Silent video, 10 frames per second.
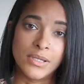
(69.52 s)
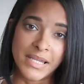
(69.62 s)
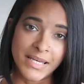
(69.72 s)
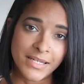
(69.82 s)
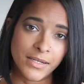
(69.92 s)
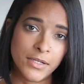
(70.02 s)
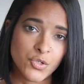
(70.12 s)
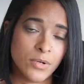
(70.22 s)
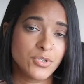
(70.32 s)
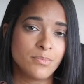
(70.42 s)
will link in the
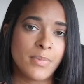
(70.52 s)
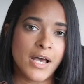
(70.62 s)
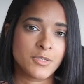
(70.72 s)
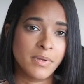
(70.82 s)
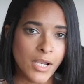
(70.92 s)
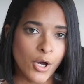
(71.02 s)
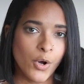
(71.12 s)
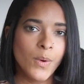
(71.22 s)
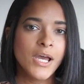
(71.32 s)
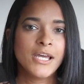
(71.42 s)
description box
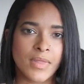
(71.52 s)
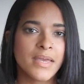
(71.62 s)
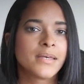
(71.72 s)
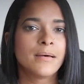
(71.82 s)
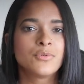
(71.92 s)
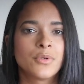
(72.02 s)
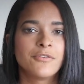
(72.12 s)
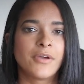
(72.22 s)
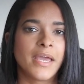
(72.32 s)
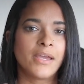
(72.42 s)
below. It comes
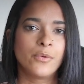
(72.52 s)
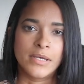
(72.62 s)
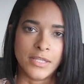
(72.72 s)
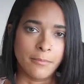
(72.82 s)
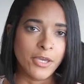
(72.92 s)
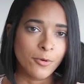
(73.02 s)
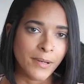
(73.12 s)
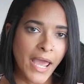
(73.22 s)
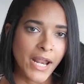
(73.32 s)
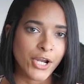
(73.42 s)
with a weekly meal
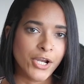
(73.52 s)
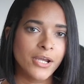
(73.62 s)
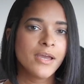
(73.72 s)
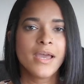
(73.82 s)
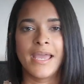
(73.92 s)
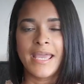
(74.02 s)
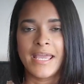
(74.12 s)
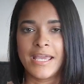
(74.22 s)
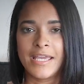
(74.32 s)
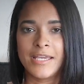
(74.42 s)
planner,
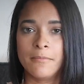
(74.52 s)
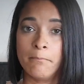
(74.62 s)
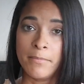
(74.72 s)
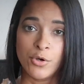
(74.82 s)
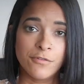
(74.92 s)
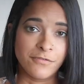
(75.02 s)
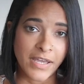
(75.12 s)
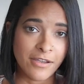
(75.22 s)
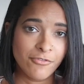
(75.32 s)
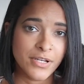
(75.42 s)
a meal
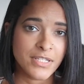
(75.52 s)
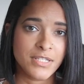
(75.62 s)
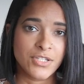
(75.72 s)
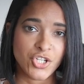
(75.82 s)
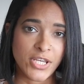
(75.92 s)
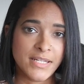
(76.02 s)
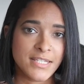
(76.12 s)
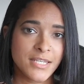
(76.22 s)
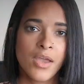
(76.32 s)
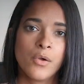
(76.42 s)
favorites
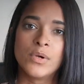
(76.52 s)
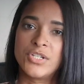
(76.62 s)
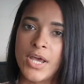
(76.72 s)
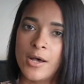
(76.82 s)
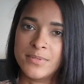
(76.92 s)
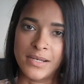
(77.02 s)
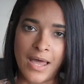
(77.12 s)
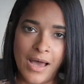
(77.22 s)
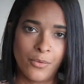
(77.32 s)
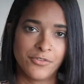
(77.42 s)
sheet, which helps a
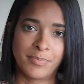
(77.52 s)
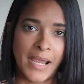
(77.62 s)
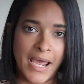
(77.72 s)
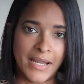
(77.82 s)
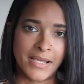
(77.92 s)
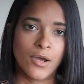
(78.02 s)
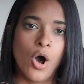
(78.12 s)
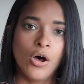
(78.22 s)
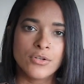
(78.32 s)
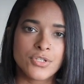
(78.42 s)
lot with planning,
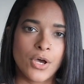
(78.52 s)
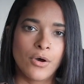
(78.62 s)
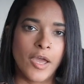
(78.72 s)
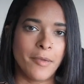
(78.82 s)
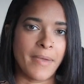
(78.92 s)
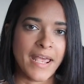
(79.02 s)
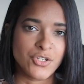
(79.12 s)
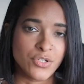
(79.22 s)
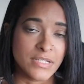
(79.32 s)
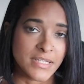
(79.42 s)
also a
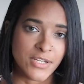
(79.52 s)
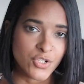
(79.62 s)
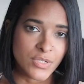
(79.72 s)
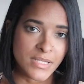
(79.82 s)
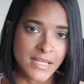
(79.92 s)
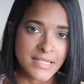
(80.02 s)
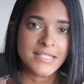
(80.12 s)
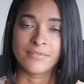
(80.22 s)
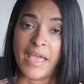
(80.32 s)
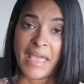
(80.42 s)
pantry essentials list,
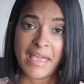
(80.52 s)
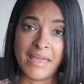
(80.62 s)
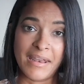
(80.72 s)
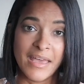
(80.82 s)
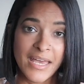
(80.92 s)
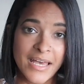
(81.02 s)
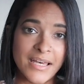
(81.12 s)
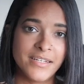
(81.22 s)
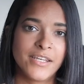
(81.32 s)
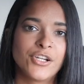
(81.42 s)
and
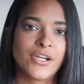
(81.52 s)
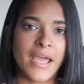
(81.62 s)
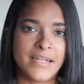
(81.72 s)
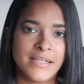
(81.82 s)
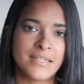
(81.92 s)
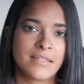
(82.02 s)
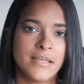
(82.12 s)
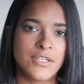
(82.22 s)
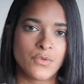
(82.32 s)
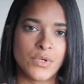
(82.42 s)
a dinner ideas
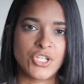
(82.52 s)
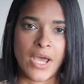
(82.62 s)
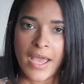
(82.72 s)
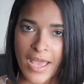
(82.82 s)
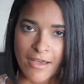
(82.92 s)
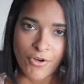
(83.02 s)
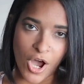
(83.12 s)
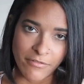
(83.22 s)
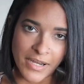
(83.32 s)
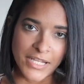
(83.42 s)
list, which I have
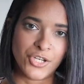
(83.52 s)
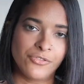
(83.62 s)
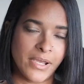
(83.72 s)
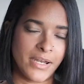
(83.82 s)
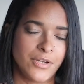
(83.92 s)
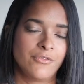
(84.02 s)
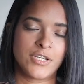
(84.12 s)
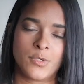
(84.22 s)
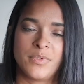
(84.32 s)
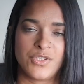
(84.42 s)
already created
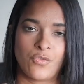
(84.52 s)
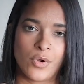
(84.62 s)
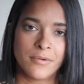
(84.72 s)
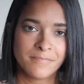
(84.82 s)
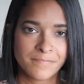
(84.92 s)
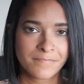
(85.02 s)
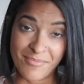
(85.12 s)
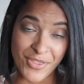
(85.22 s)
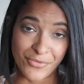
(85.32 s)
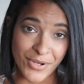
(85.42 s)
recipes for.
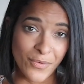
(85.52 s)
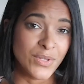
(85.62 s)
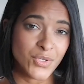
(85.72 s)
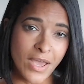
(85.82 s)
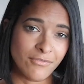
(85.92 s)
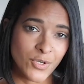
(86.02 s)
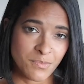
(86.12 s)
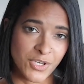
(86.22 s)
Number three, once you have those